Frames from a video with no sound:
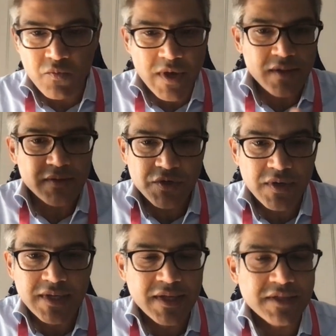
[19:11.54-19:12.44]
well,
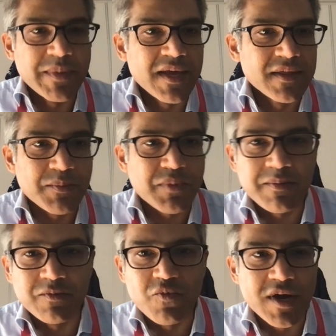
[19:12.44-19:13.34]
surely that's making the
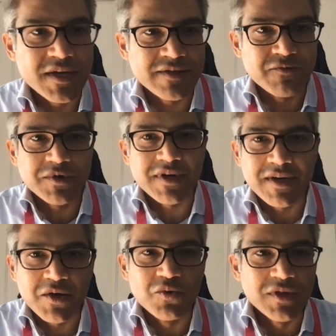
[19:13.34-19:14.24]
problem worse if we're trying
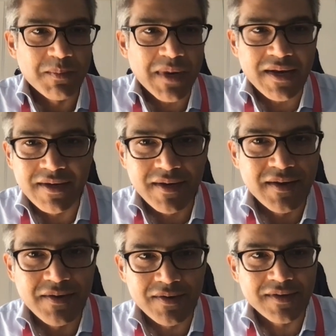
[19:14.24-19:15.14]
to cool the planet
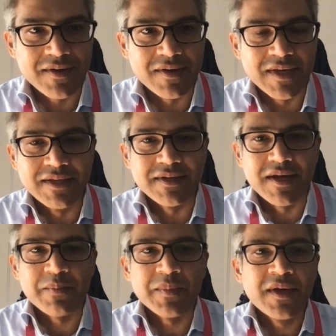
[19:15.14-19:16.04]
and not heat it
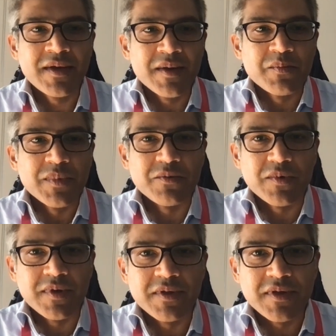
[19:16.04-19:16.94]
up. But
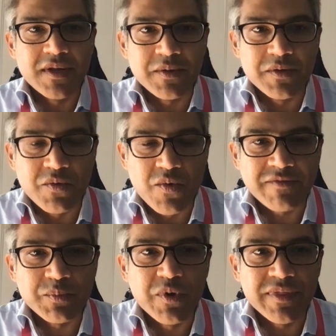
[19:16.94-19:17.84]
we
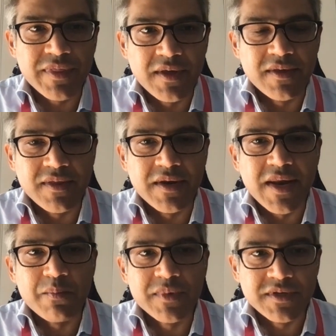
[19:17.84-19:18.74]
have to put the
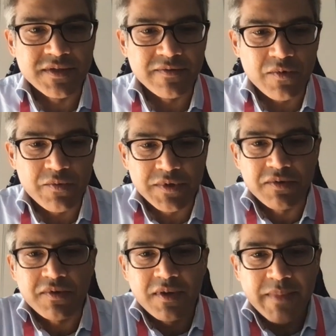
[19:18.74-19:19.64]
numbers of what we're
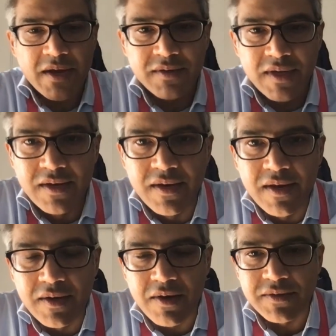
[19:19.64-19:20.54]
talking about in
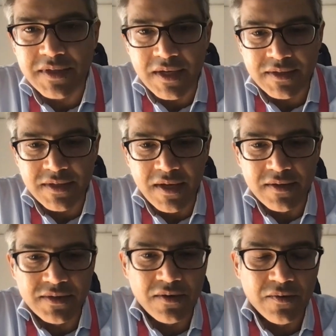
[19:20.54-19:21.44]
context
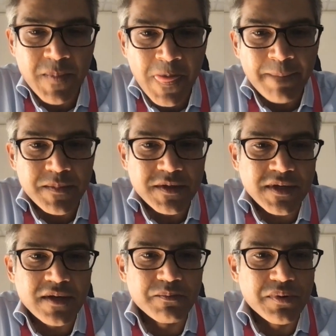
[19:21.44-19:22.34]
here. So the
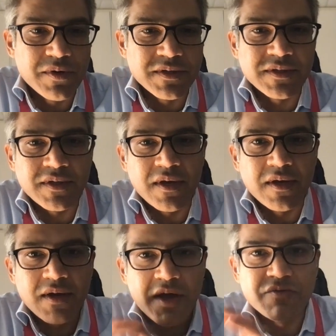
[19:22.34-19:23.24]
sun puts
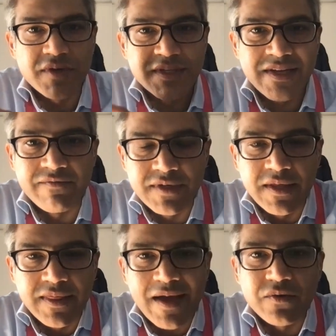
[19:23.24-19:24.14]

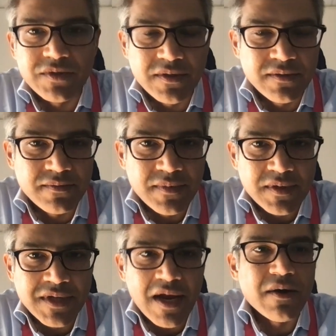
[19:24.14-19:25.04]
170,000
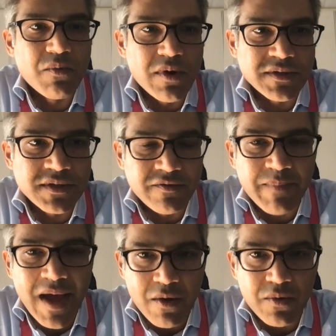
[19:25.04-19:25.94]
terawatts of
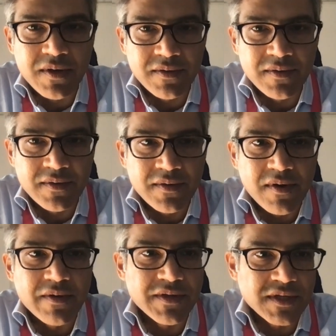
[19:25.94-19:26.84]
power
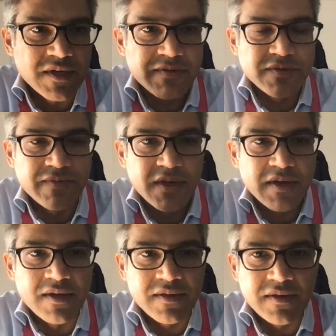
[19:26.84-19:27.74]
on the surface of the
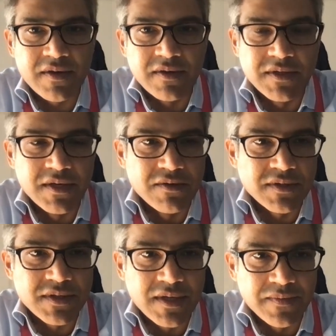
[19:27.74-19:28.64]
Earth
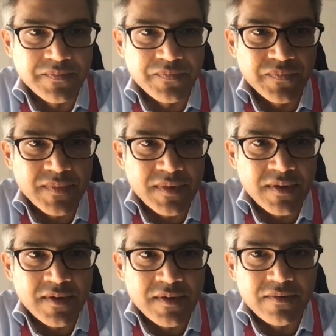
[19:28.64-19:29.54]
continuously,
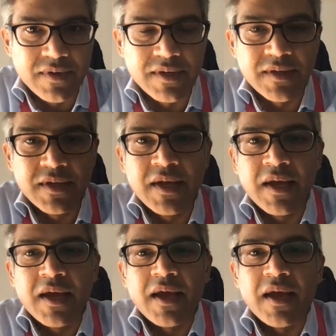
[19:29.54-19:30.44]
right?
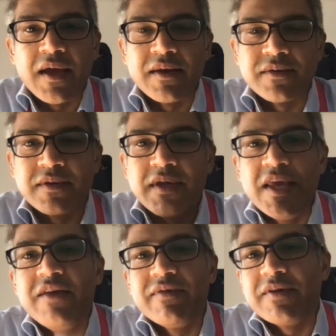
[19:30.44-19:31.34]
And
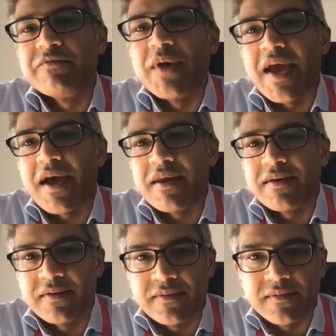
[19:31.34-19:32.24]
even if we
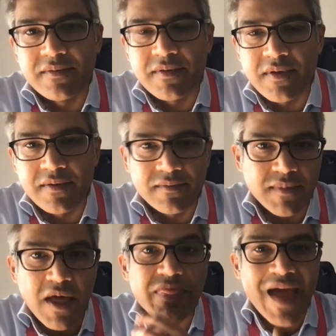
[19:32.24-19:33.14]
had
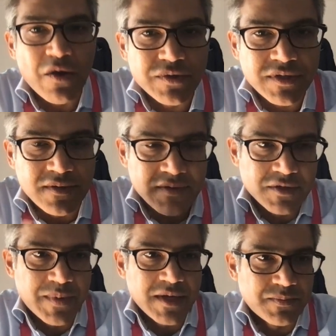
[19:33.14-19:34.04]
1,000
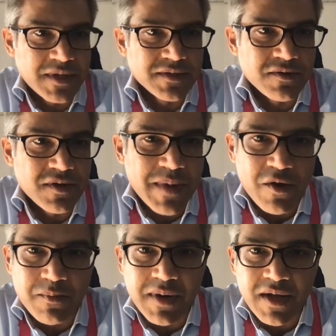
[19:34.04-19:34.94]
space-based solar
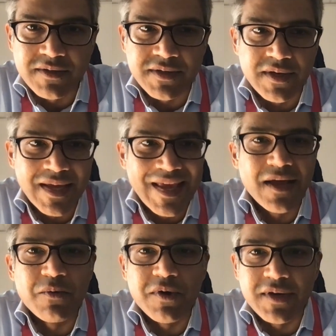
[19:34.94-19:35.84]
power plants at a
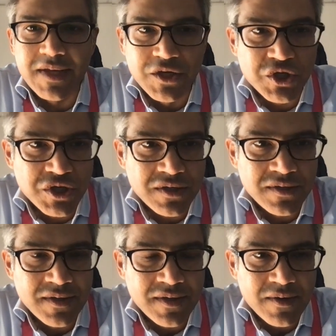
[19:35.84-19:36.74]
gigawatt each,
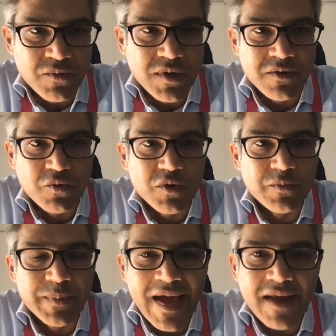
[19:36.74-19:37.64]
we
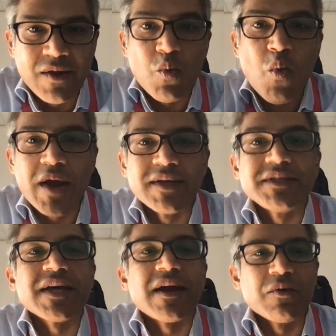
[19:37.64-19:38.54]
would be adding
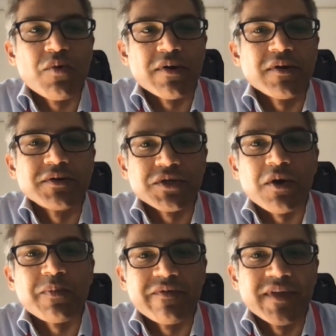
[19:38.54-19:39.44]
1 terawatt on
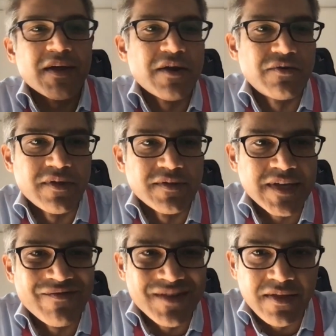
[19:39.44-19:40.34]
top of that
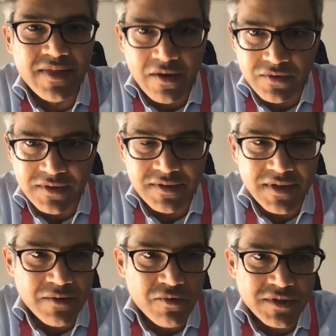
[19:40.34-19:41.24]
170,000
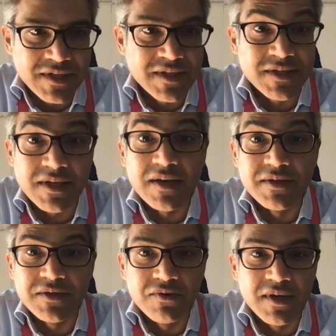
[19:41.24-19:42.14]
terawatts that the sun
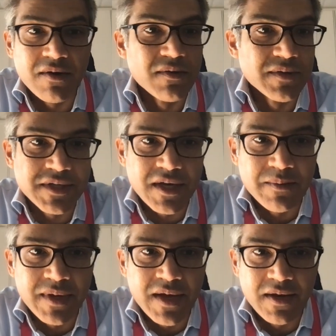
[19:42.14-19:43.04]
is doing all the
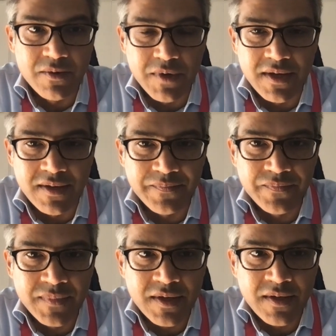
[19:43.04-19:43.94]
time anyway.
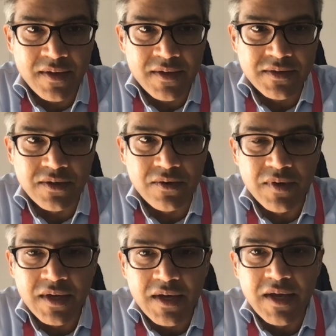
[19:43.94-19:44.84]

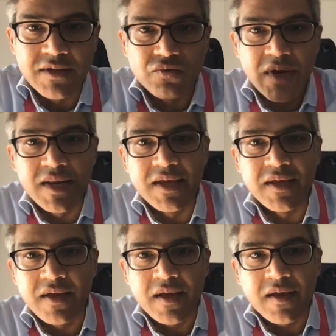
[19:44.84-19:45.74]
So it's really